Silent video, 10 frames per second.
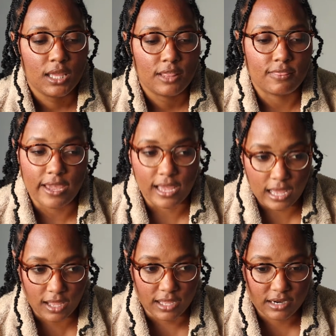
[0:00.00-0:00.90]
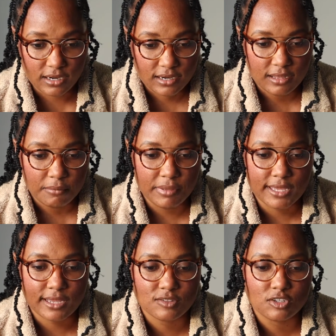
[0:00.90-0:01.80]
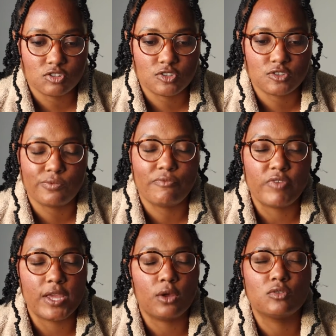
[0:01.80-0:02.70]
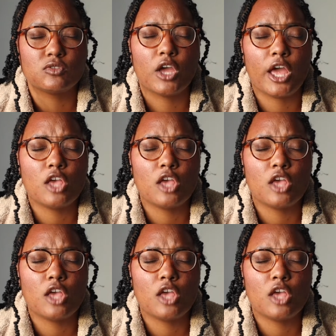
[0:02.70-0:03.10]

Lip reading: Thank God, because it feels